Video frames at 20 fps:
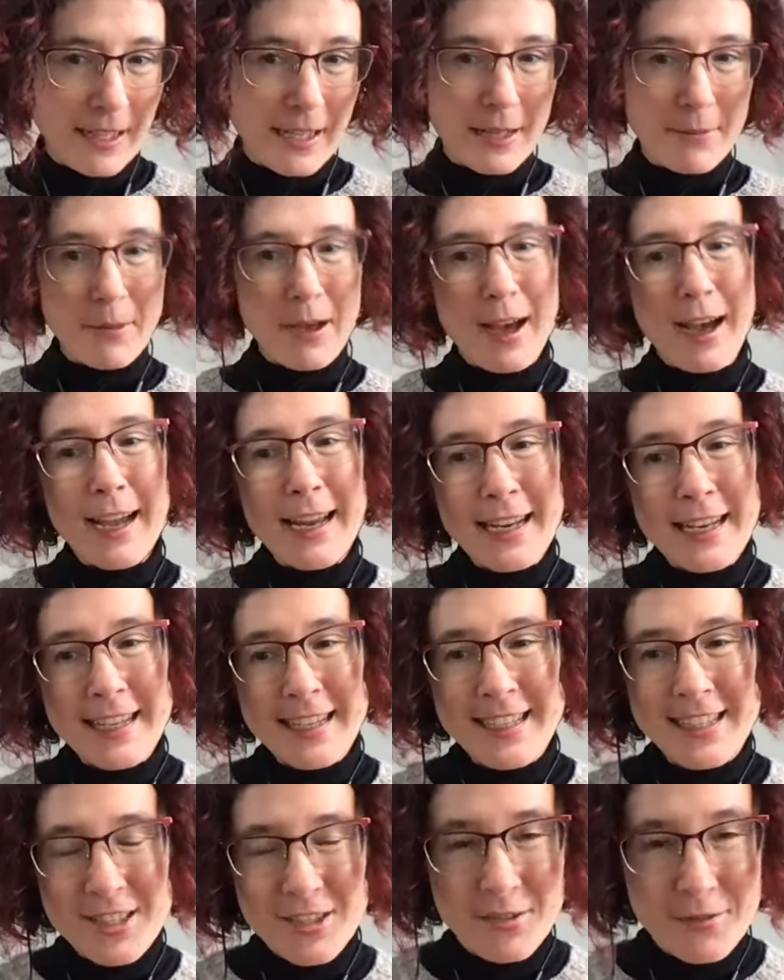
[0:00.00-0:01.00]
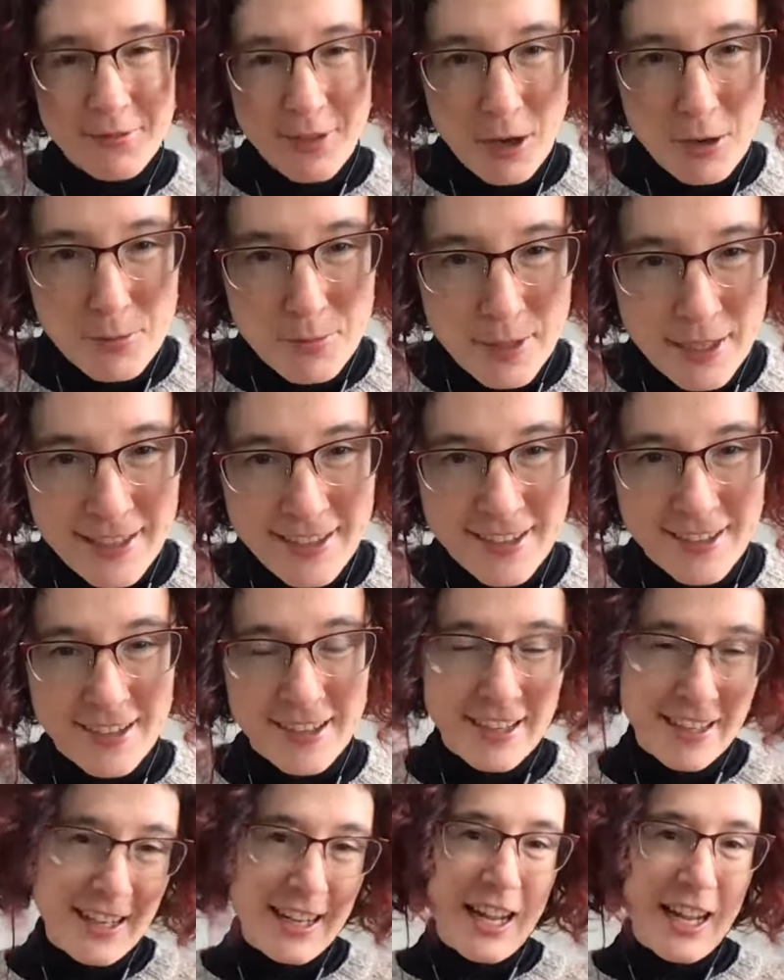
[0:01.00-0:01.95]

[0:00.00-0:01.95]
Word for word: Um, hi Liz, you found me here.